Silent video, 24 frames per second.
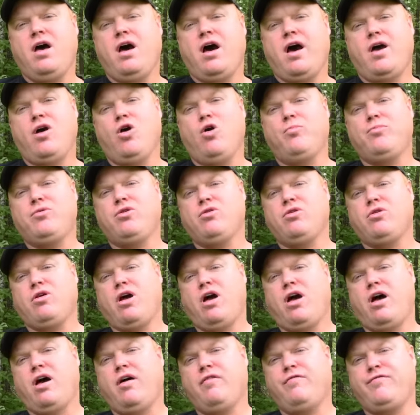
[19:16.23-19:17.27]
I hope you
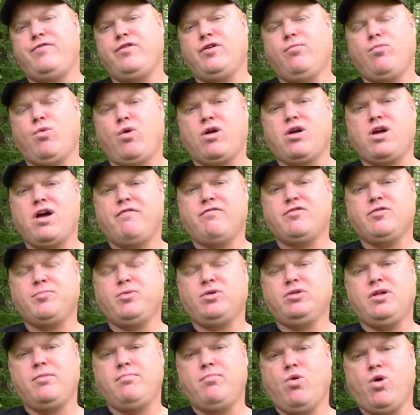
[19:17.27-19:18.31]
uh, feel more
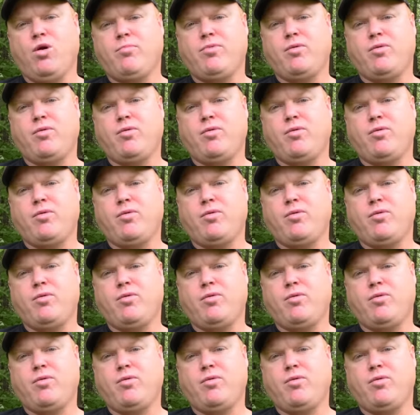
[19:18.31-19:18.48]
comfortable and more